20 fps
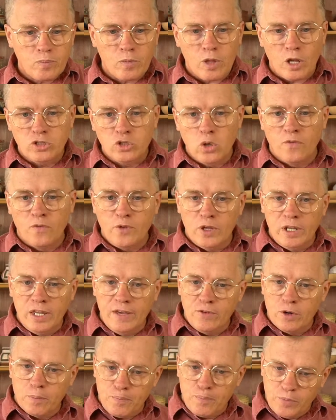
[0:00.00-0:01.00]
so if you leave
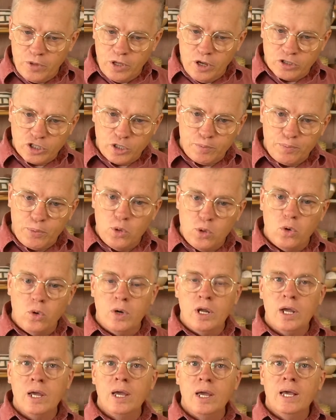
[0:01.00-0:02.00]
your your
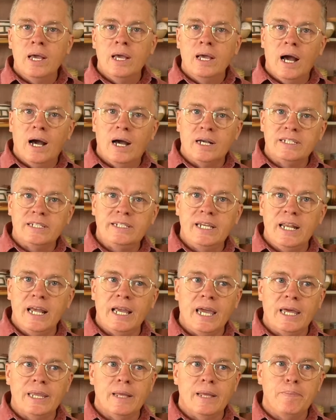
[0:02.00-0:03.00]
spoon uh, sitting
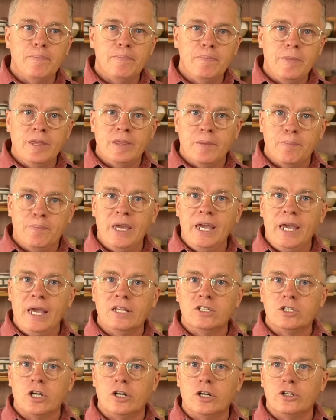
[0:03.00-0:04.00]
in the in the
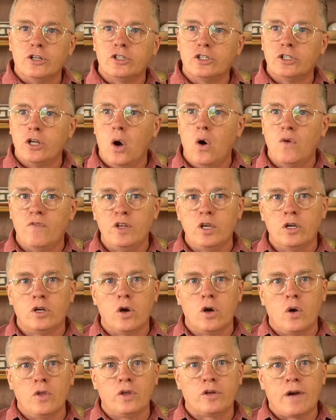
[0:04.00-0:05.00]
beans on your stove, and you
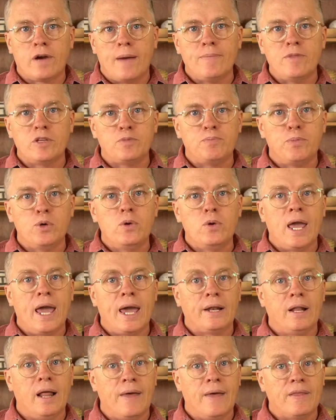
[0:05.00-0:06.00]
go to grab the spoon
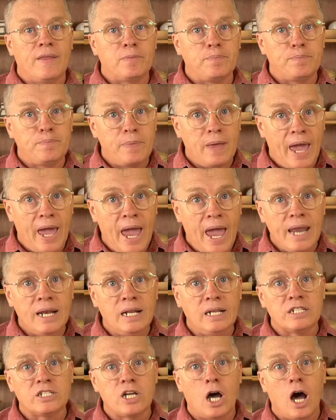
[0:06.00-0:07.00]
handle, and the handle
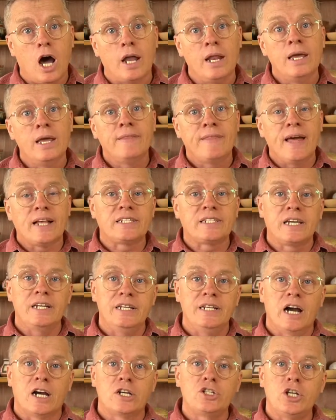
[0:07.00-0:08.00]
is hot, that's
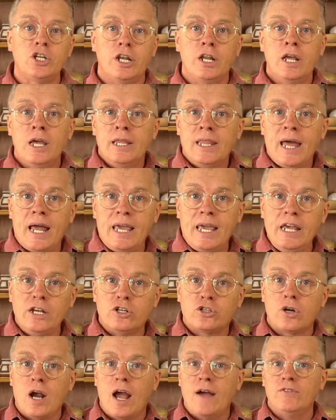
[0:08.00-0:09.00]
conduction. That heat
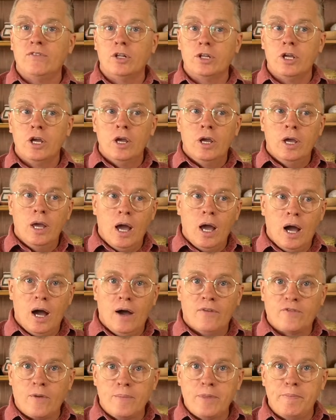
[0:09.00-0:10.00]
traveled uh,
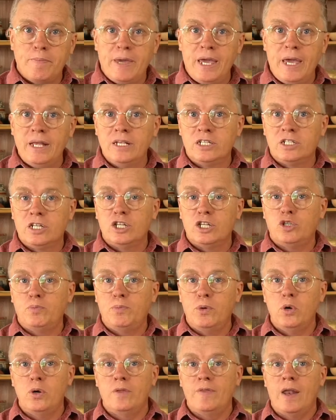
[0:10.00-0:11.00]
from the beans to the
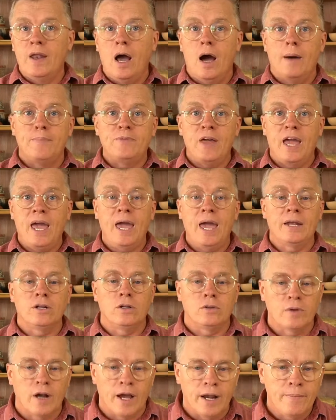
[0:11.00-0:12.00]
spoon, and then up the handle,
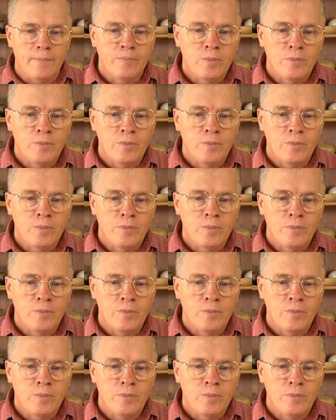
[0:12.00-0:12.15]
right?